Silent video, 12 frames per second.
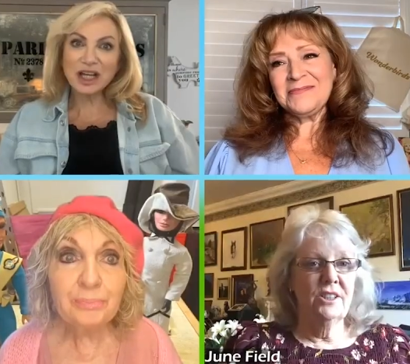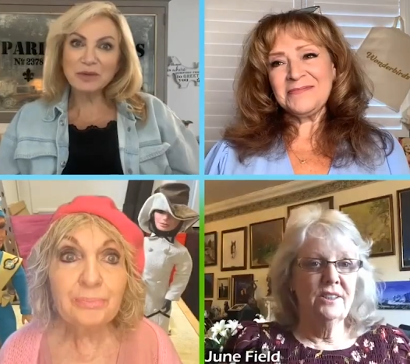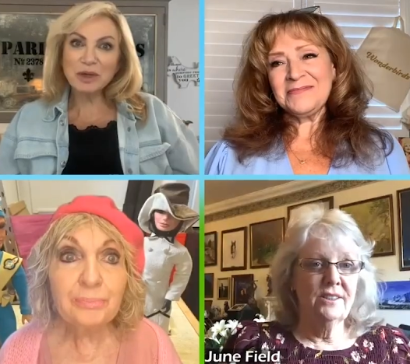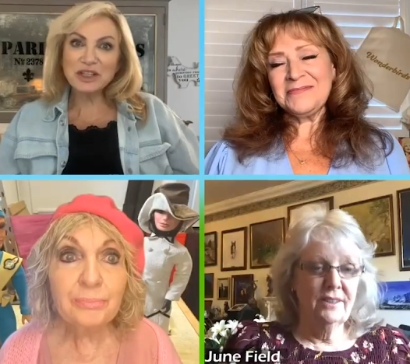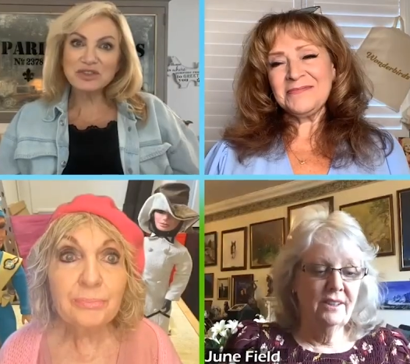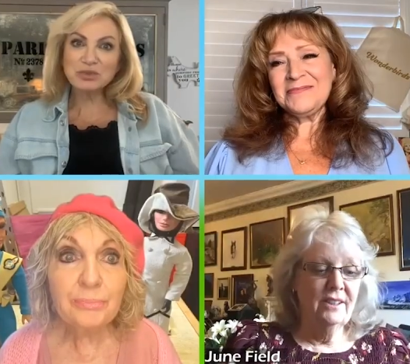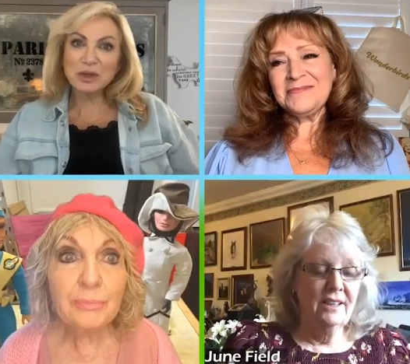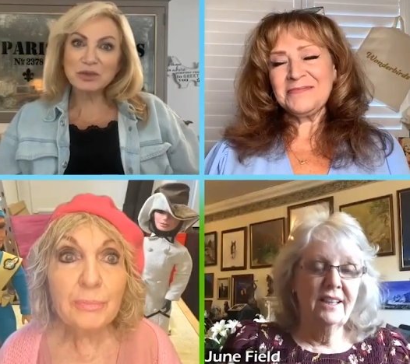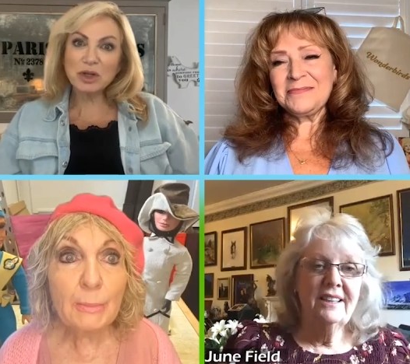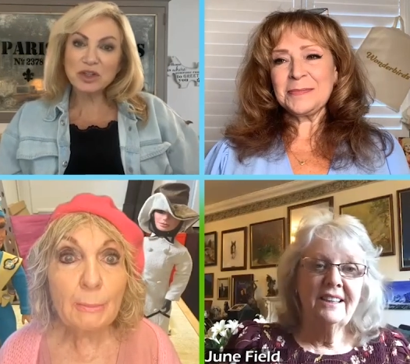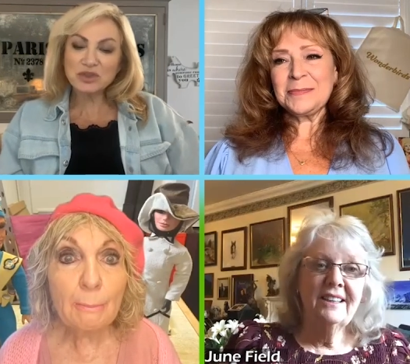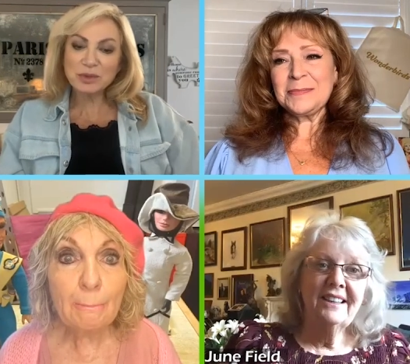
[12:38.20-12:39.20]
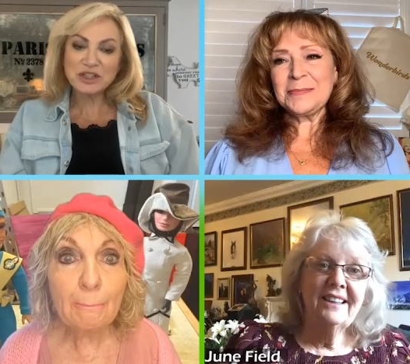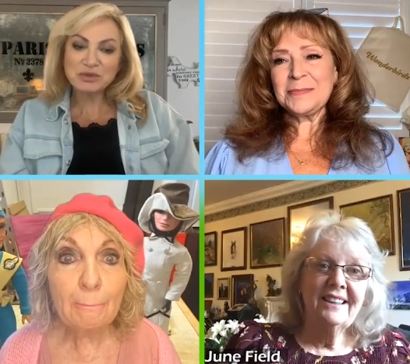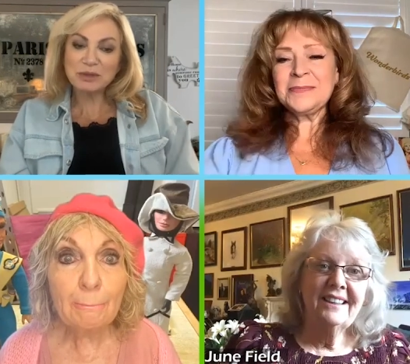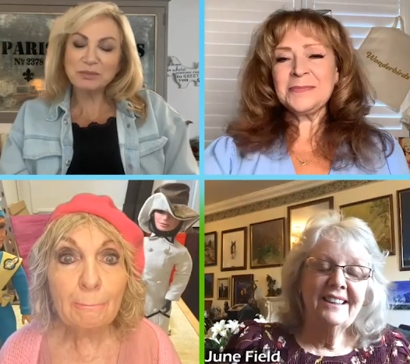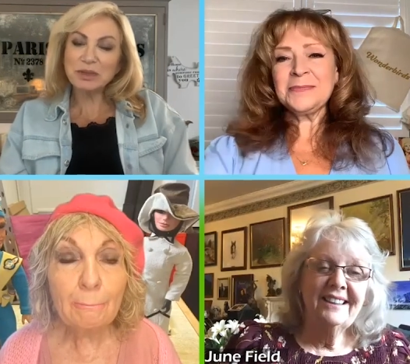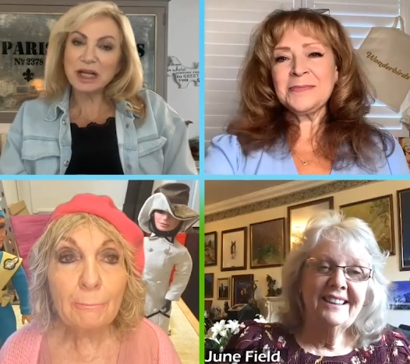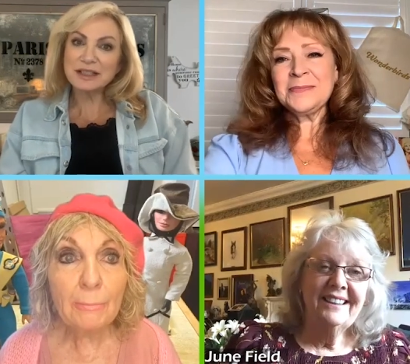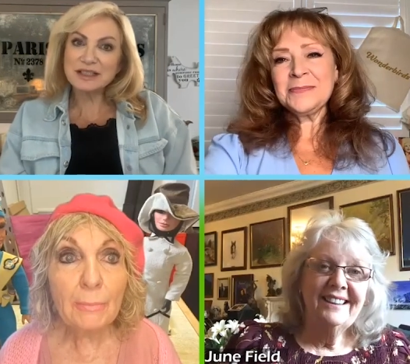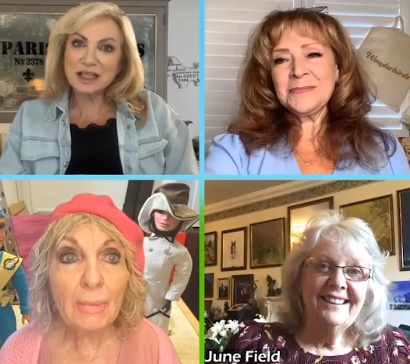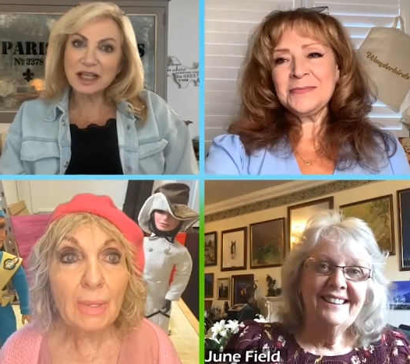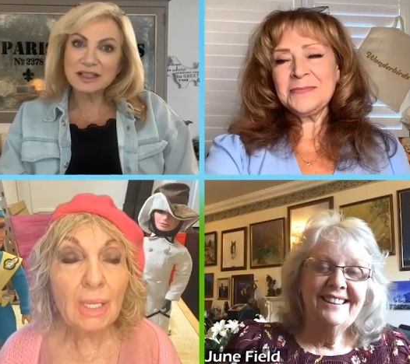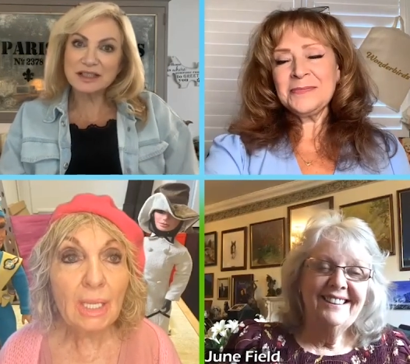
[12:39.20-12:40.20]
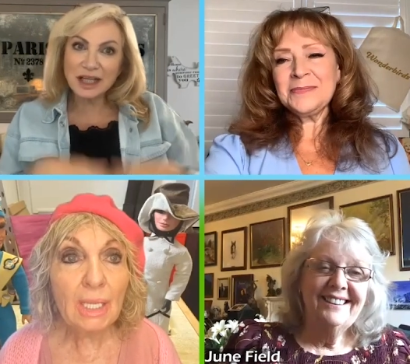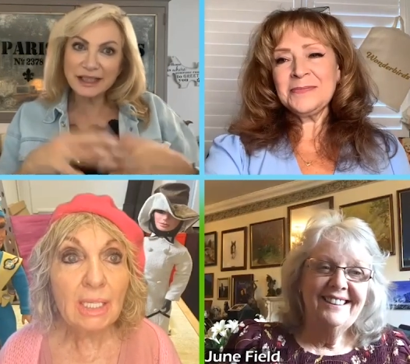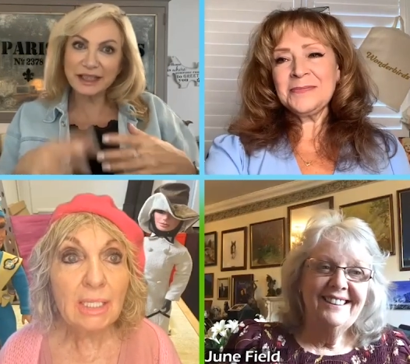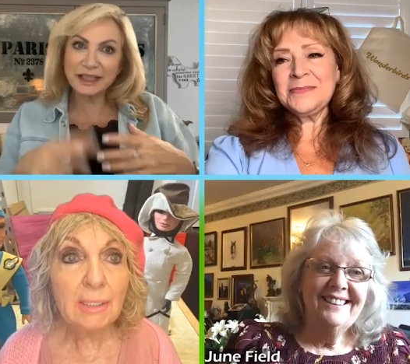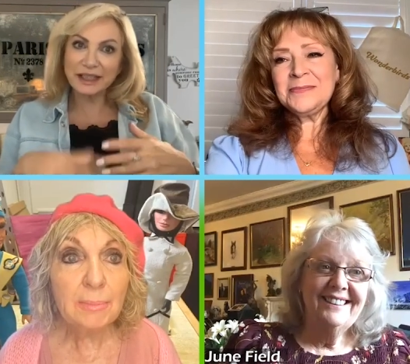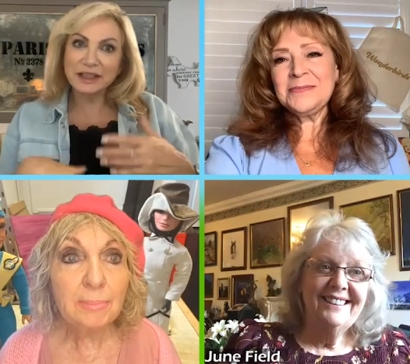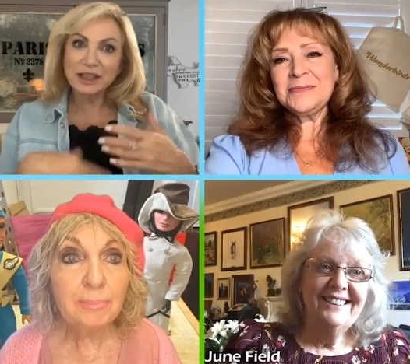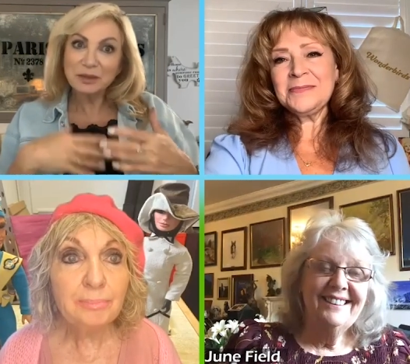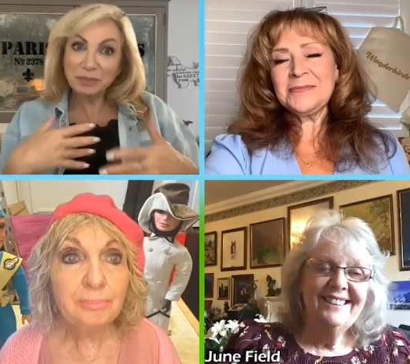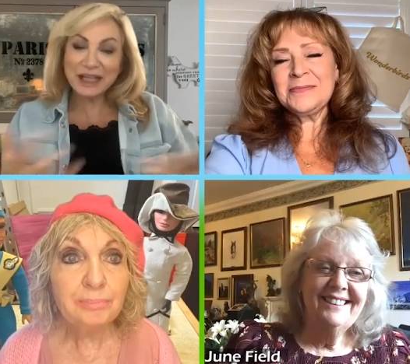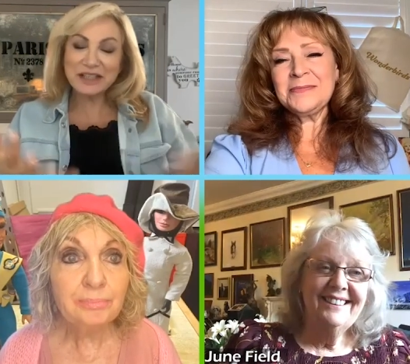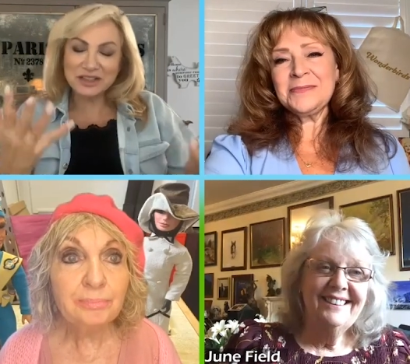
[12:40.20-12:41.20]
Speaker 1: I once went to a psychic pet